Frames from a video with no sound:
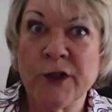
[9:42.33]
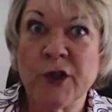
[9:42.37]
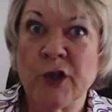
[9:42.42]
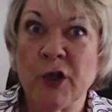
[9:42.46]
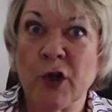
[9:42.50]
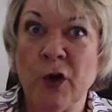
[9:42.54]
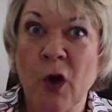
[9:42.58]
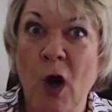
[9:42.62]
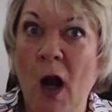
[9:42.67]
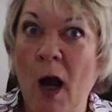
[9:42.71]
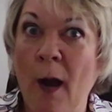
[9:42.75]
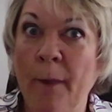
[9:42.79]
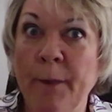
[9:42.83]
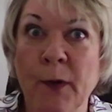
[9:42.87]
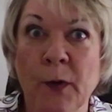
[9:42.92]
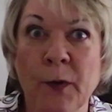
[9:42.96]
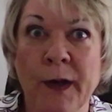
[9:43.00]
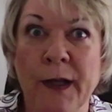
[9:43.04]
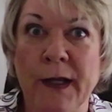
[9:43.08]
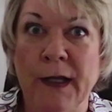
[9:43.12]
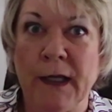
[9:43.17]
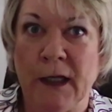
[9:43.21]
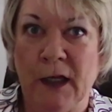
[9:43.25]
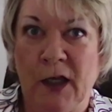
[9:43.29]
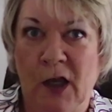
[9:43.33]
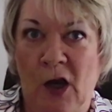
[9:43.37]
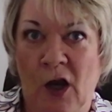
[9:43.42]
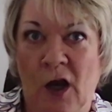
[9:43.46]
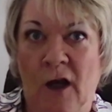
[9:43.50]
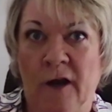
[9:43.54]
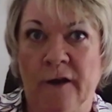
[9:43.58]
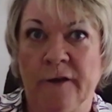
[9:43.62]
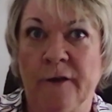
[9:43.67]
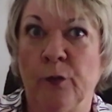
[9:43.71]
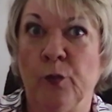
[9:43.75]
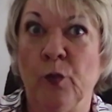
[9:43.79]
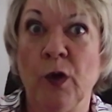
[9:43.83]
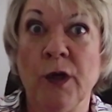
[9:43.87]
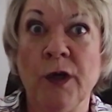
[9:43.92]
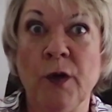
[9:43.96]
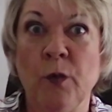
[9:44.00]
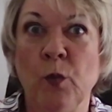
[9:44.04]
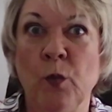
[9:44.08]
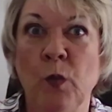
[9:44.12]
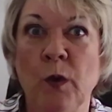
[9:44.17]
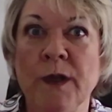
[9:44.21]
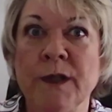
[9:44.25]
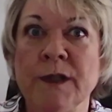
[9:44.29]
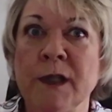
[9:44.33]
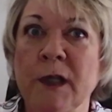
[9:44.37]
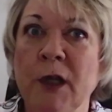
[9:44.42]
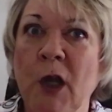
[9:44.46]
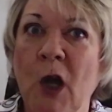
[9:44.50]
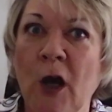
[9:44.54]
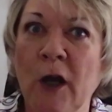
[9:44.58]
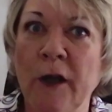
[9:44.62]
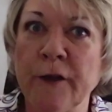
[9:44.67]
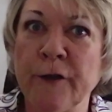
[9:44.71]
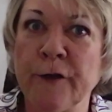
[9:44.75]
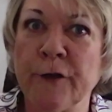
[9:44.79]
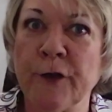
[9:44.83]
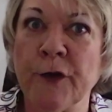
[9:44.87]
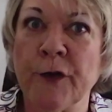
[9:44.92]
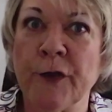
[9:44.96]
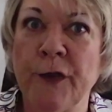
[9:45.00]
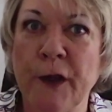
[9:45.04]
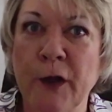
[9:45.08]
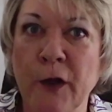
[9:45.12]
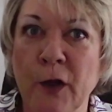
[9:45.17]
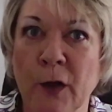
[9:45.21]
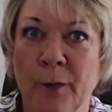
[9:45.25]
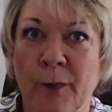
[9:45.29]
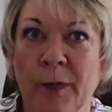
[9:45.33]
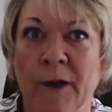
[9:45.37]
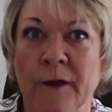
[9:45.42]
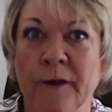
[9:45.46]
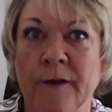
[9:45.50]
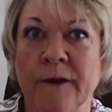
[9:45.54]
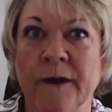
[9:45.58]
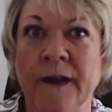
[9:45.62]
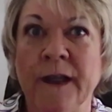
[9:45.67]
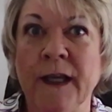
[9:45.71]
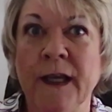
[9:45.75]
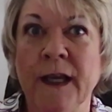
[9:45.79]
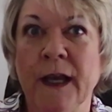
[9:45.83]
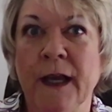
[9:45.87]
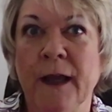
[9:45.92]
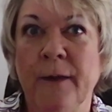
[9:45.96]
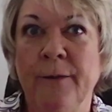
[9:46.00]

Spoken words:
what's your operating cost? What does it cost for a therapist?